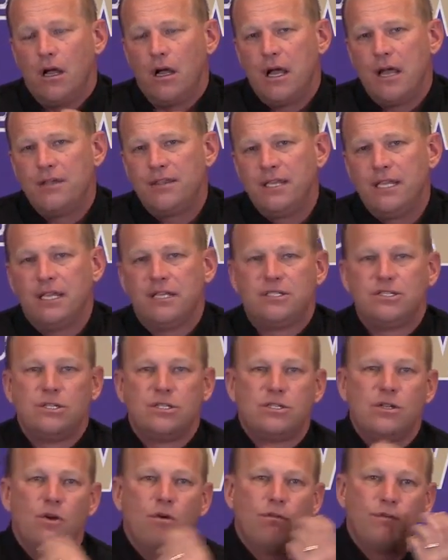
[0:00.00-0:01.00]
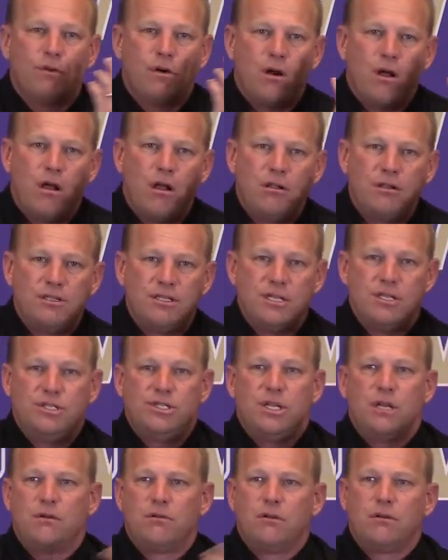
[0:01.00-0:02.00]
I think it's just overall, it's a
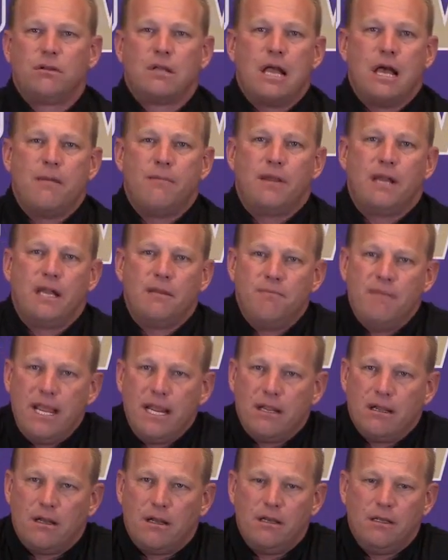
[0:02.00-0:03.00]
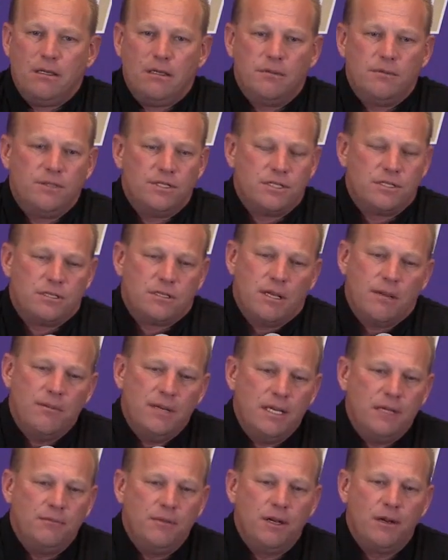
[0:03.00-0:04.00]
general comment I'd make on him. Just, I
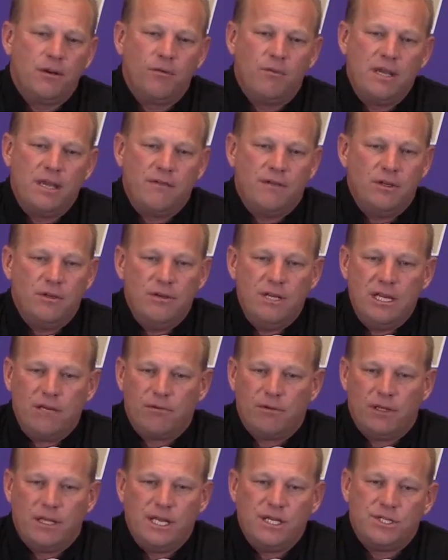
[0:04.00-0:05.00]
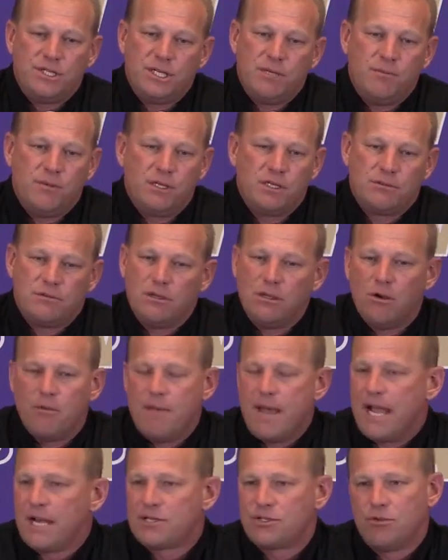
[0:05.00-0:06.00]
mean, you know, we have a unique relationship because we
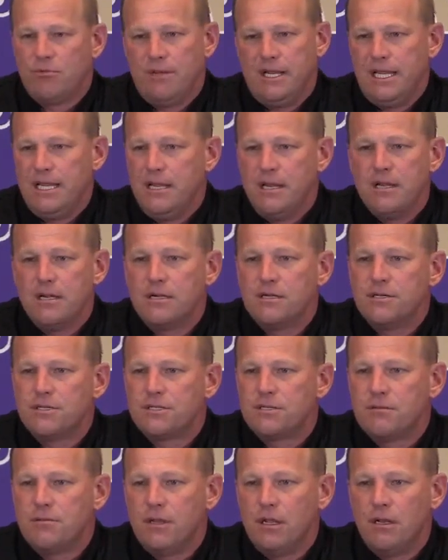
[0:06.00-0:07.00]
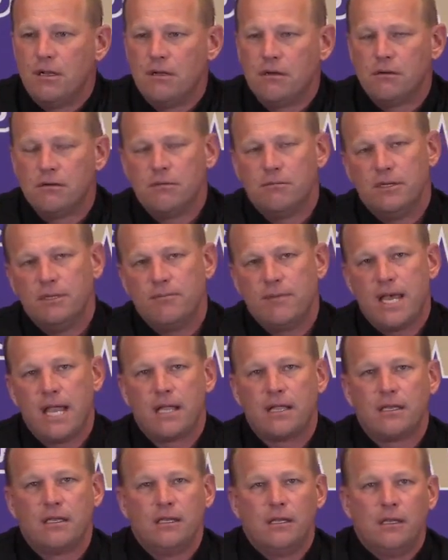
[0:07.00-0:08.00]
go back so many years, you know. I mean,
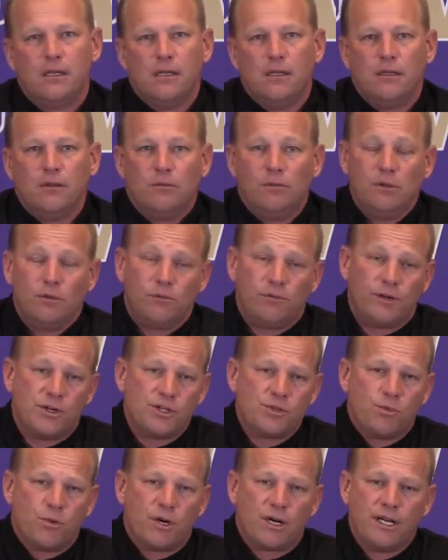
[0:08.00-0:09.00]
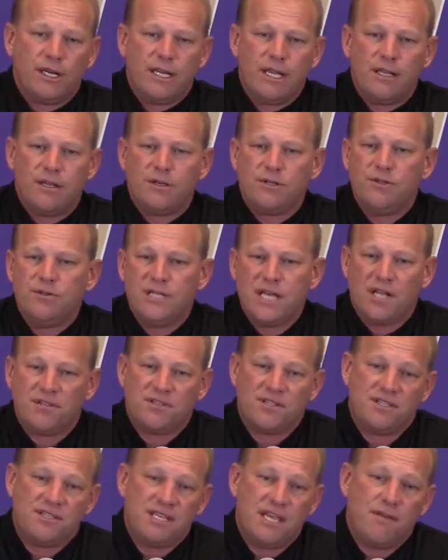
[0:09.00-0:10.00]
back, we were first working together in
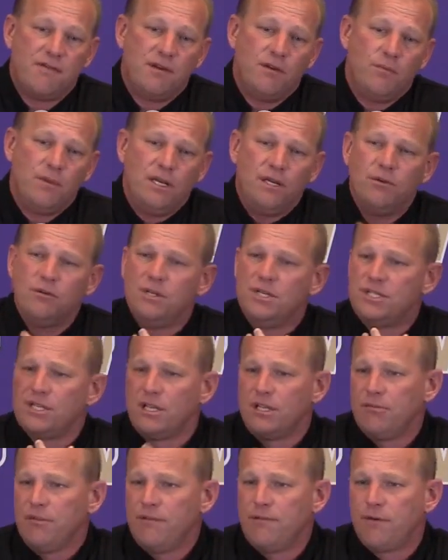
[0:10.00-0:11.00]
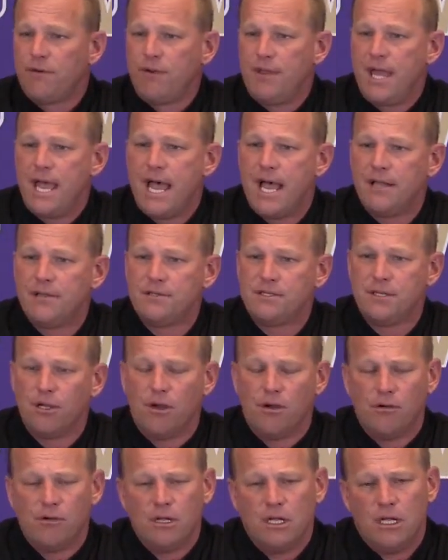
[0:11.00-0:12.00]
2007 and we knew each other before that.
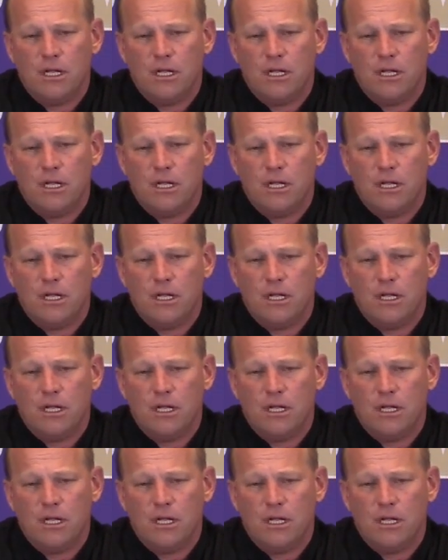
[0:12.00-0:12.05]
So,